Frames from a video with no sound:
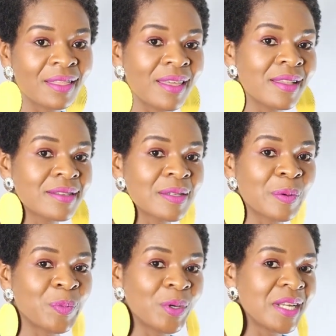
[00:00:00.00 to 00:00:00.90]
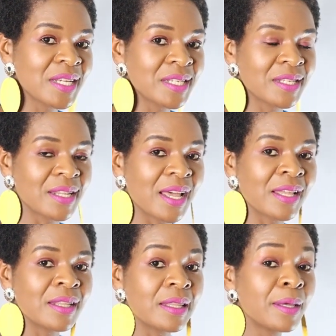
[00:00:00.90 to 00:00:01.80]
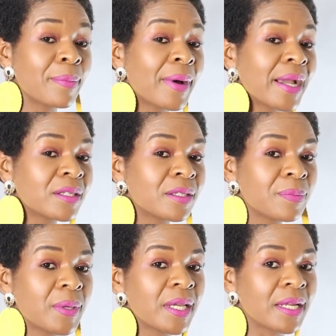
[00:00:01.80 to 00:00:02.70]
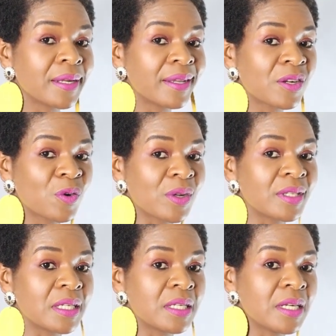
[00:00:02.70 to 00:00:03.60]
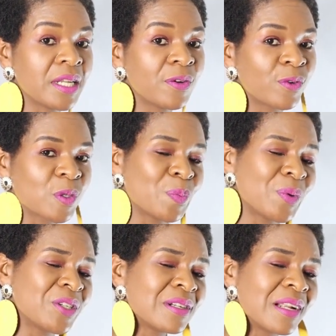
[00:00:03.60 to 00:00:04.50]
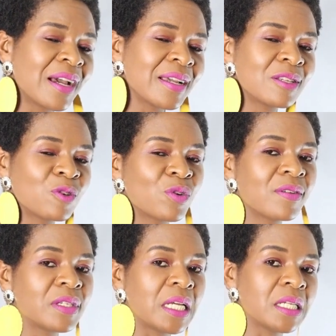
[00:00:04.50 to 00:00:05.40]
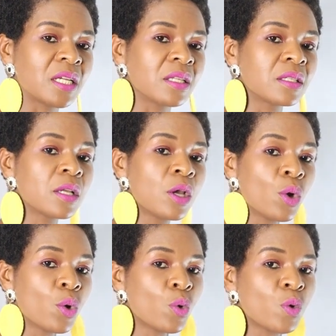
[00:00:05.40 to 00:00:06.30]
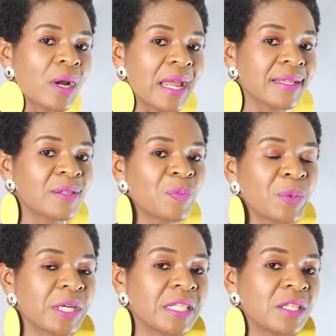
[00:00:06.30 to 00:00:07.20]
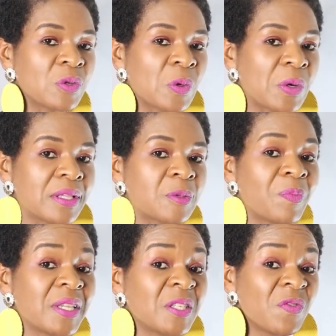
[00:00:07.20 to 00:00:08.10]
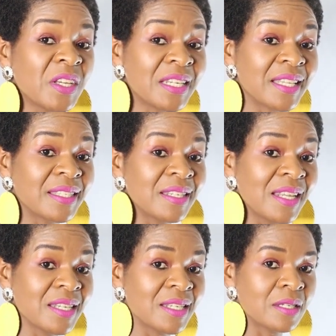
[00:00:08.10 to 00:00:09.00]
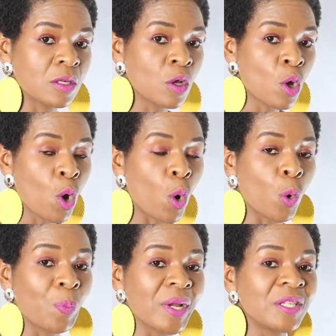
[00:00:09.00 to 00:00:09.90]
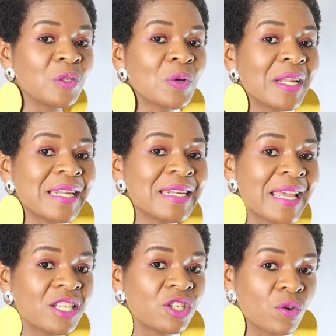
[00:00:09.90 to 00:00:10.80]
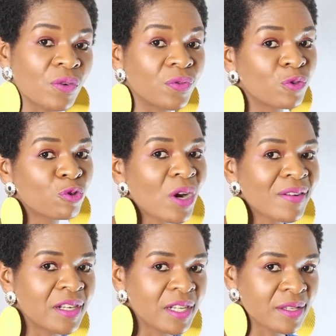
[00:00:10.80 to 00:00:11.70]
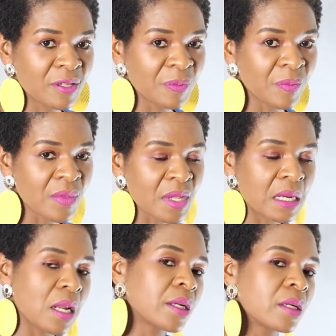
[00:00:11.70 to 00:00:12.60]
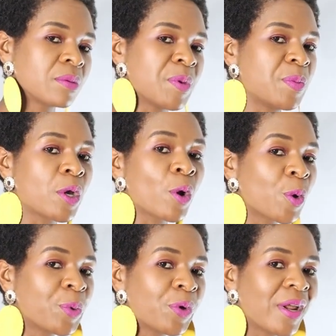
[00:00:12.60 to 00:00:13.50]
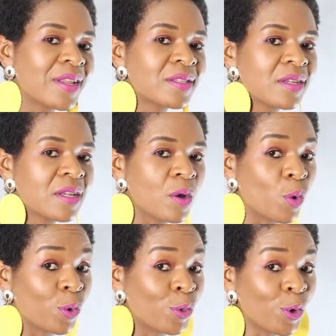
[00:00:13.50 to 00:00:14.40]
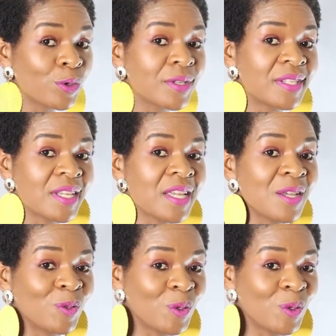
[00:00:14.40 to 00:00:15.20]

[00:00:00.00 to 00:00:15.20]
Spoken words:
There's some prediction that there might be an increase in the need for specialized travel agents who are experts, in specific destination or particular niche of travelers, like maybe corporates or those seeking